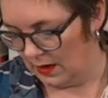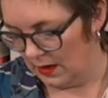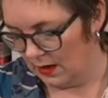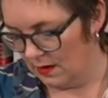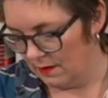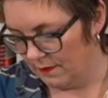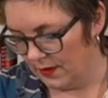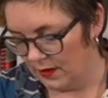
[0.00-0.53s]
I
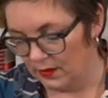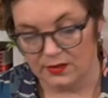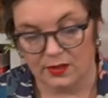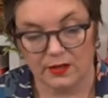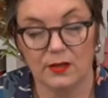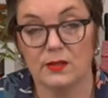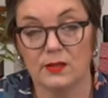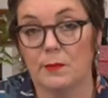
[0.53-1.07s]
love those.
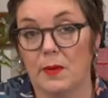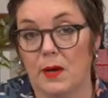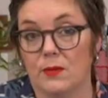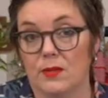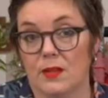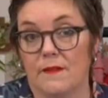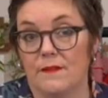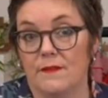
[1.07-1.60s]
So those are
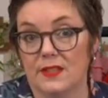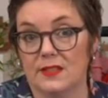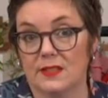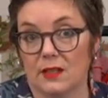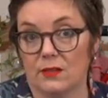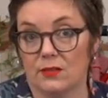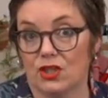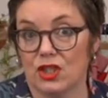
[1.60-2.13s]
both
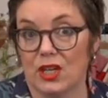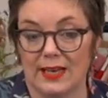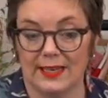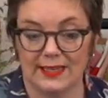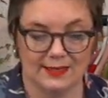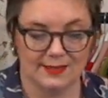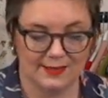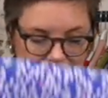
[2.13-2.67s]
viscose
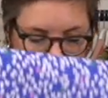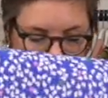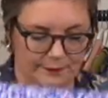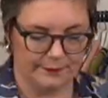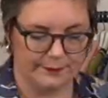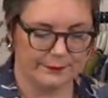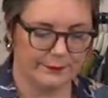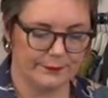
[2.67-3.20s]
challis.
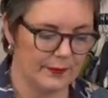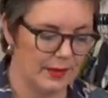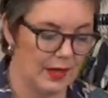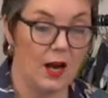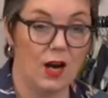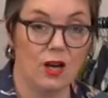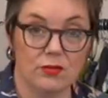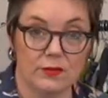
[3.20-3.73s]

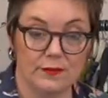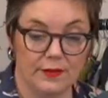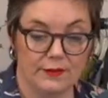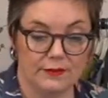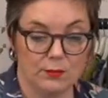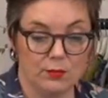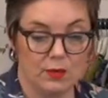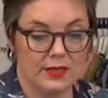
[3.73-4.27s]

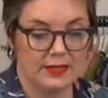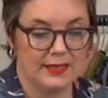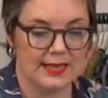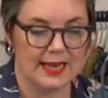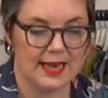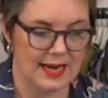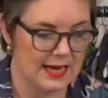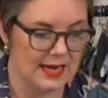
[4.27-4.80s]
150 wide
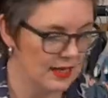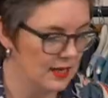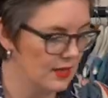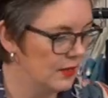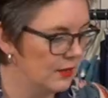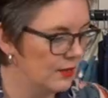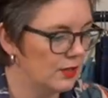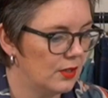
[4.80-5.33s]
again,
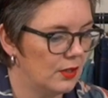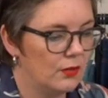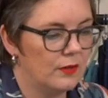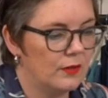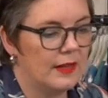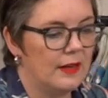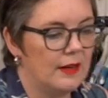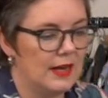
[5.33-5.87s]
so
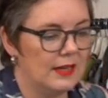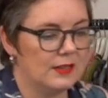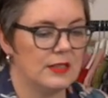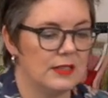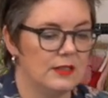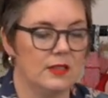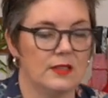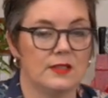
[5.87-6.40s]
they're
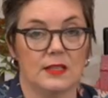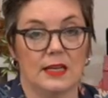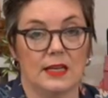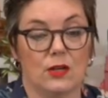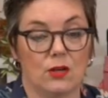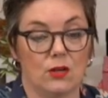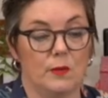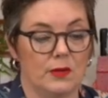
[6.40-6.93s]
actually nice and
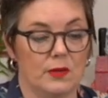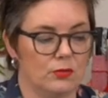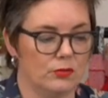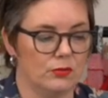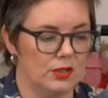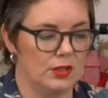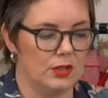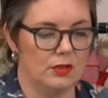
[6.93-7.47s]

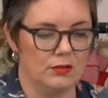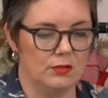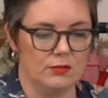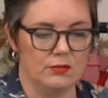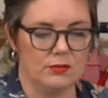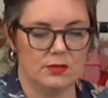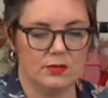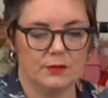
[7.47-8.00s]
economical to
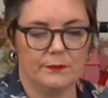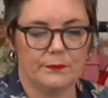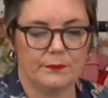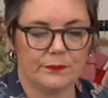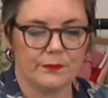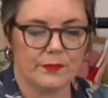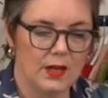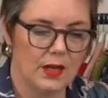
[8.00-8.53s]
use.
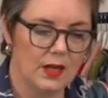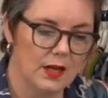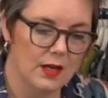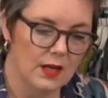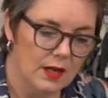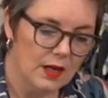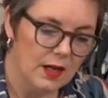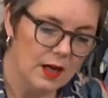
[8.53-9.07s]

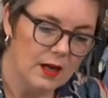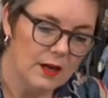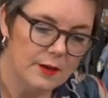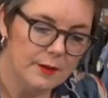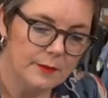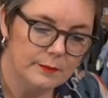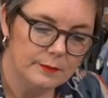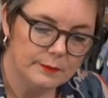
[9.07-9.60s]

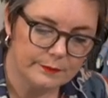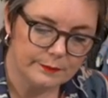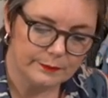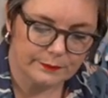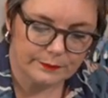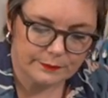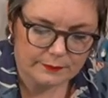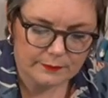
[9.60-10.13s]
I'm
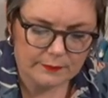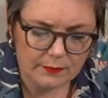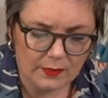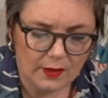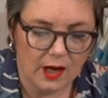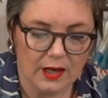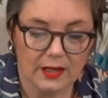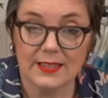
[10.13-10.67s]

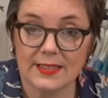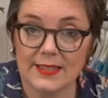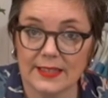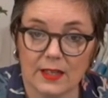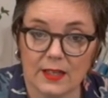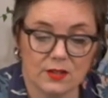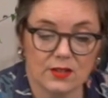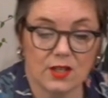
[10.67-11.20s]
going to
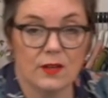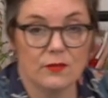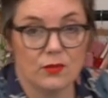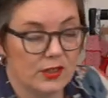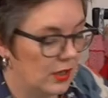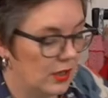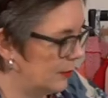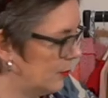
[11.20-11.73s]
stick those over
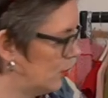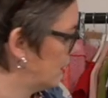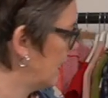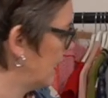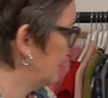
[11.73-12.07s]
on the ironing board